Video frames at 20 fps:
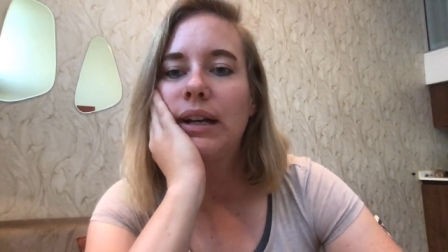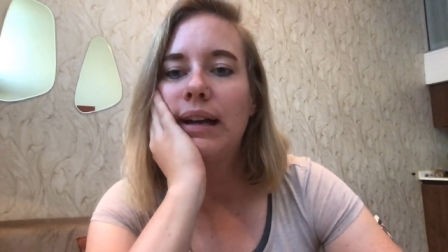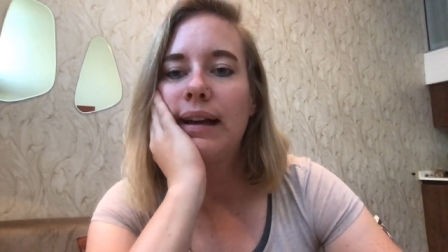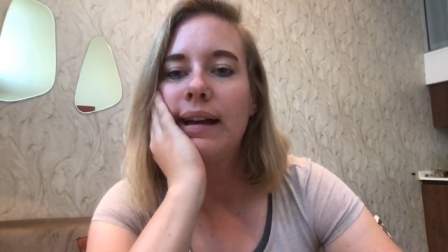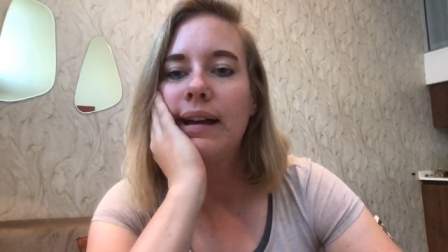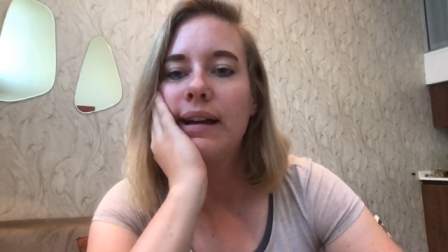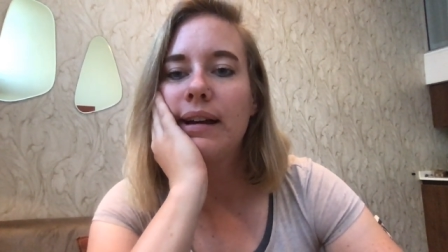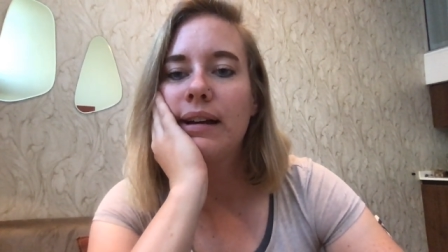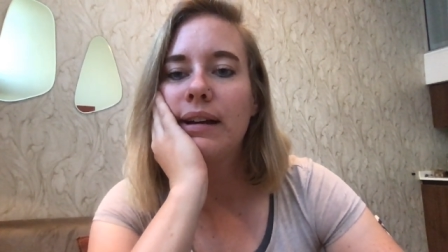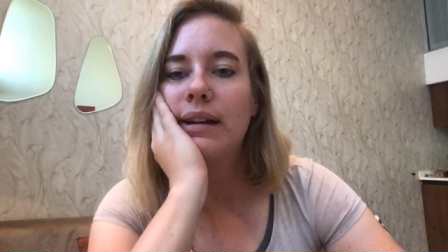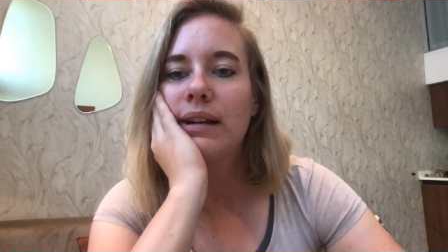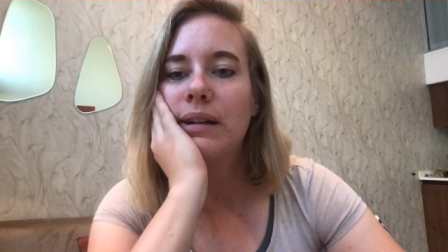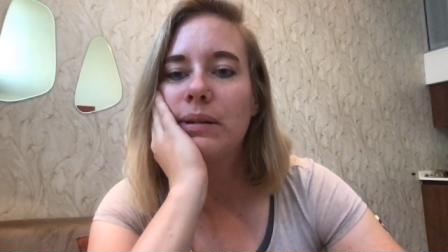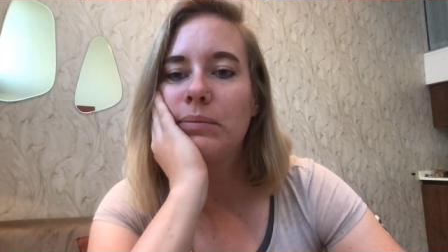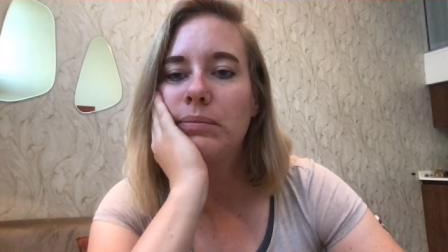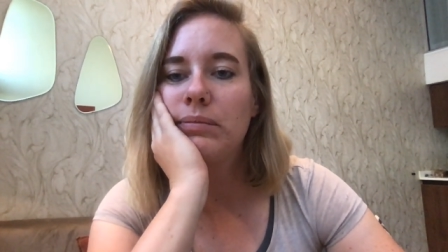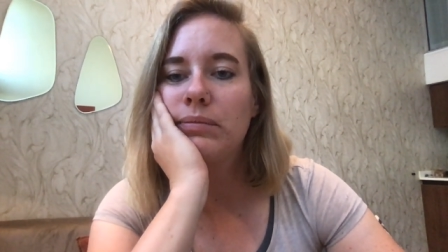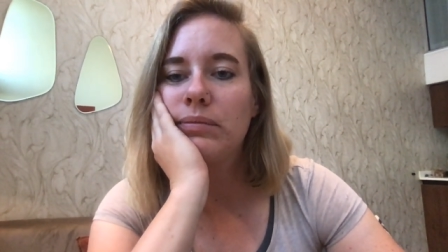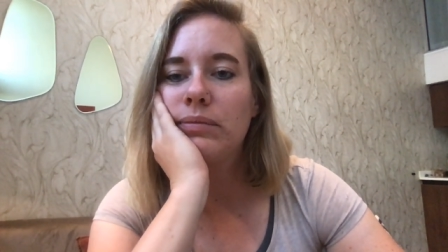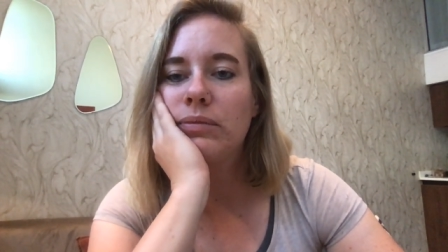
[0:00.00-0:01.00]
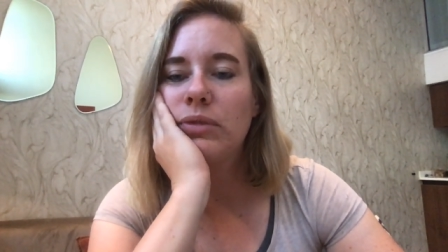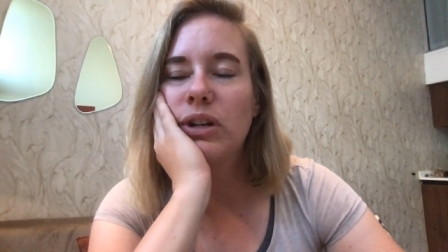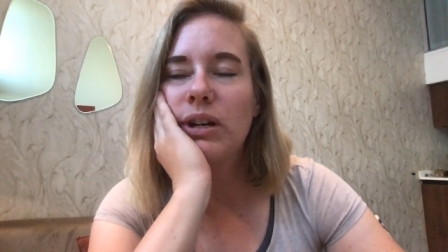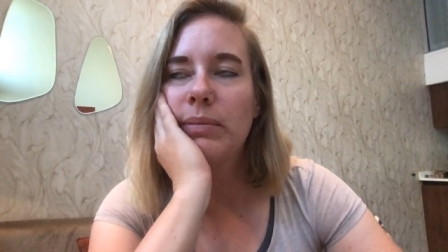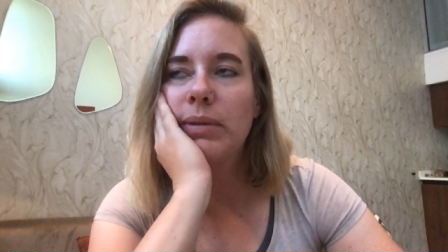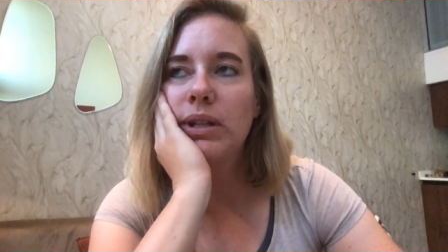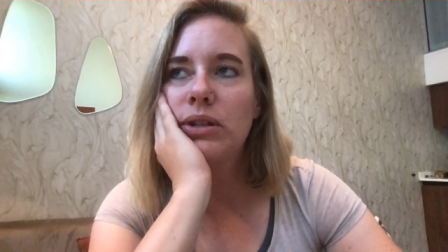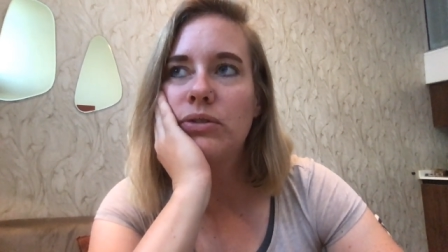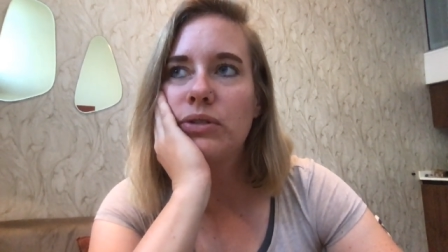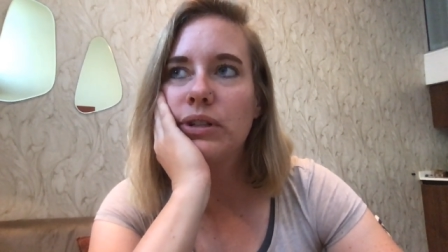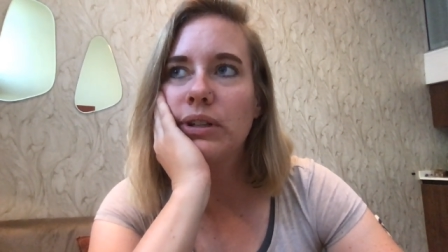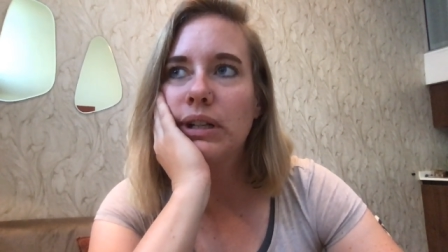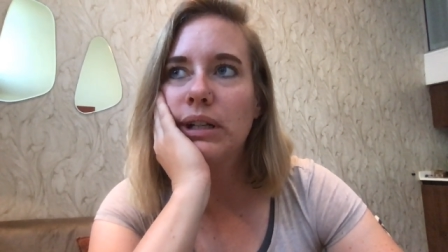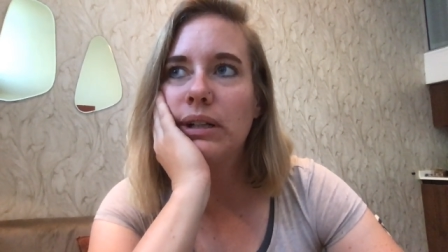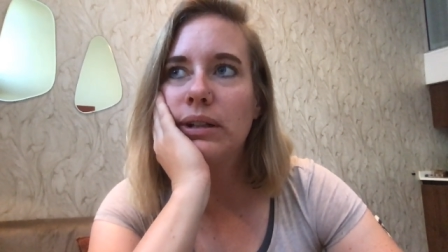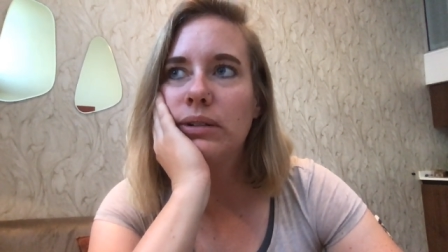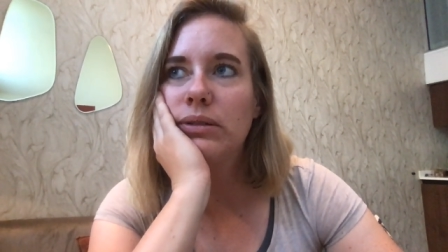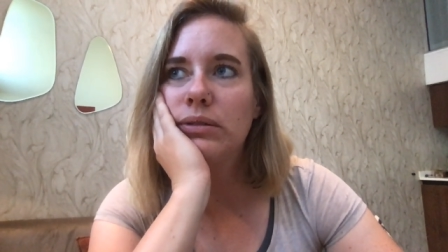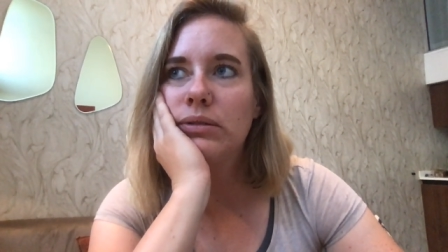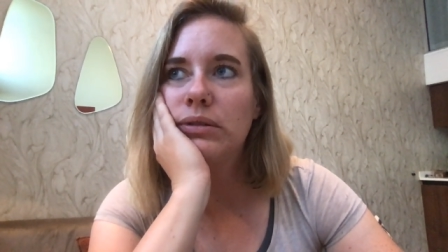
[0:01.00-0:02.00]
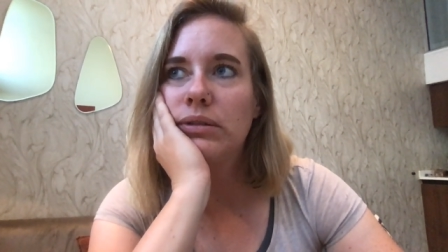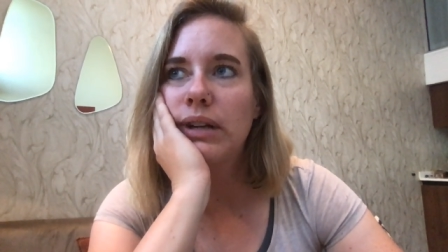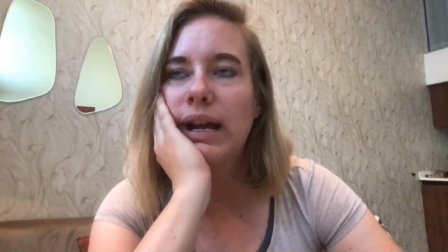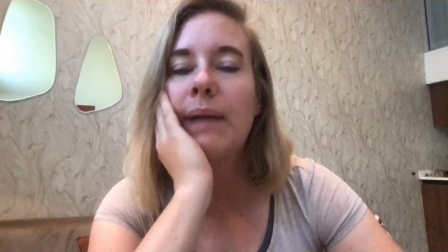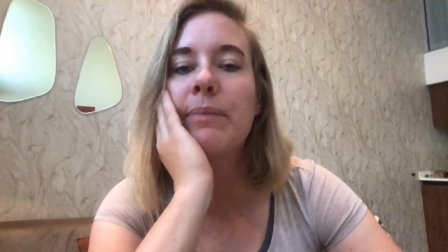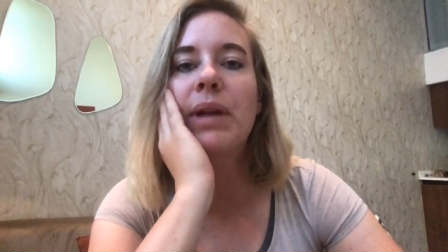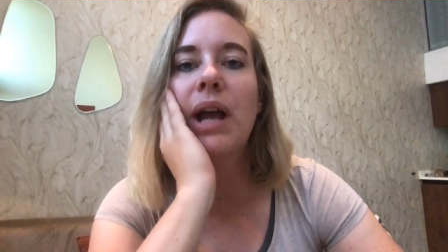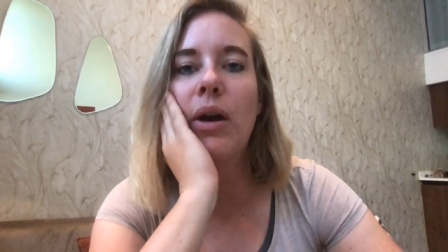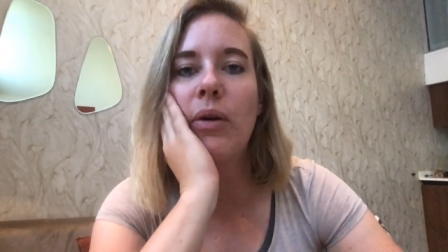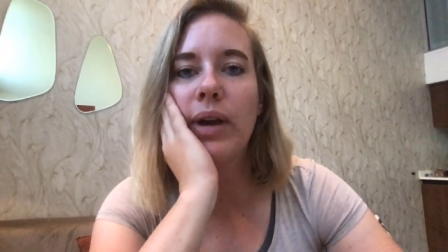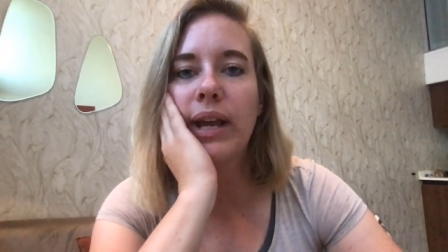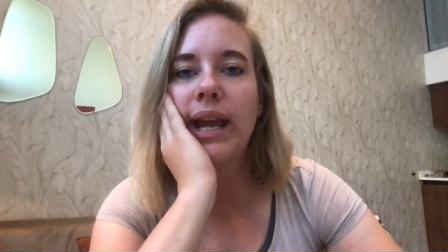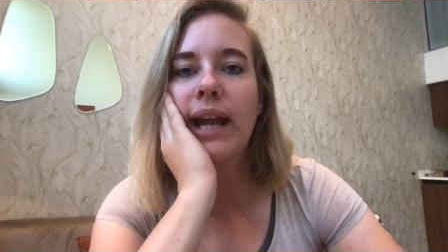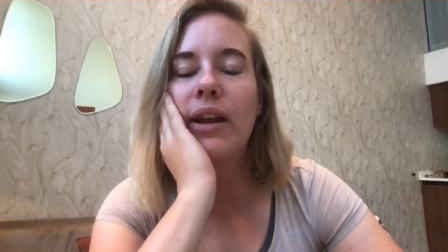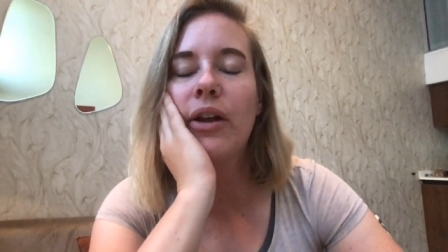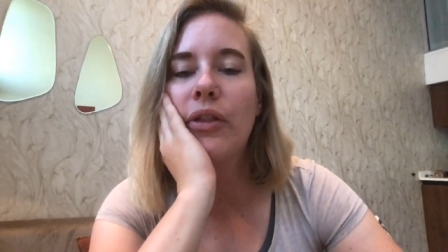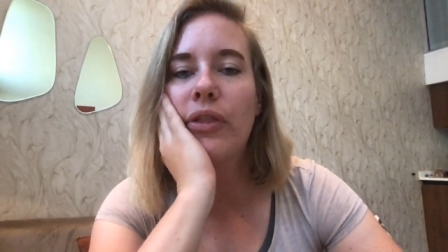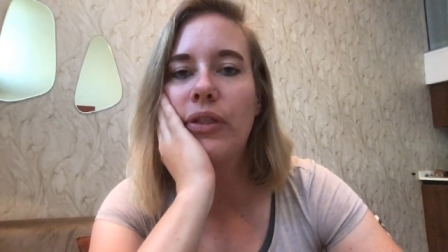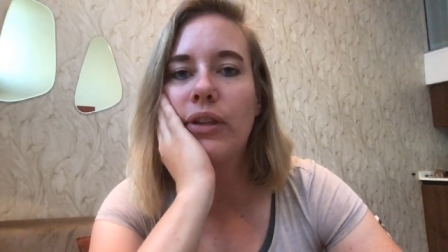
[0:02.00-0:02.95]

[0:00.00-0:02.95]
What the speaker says: What am I using now? I'm now again on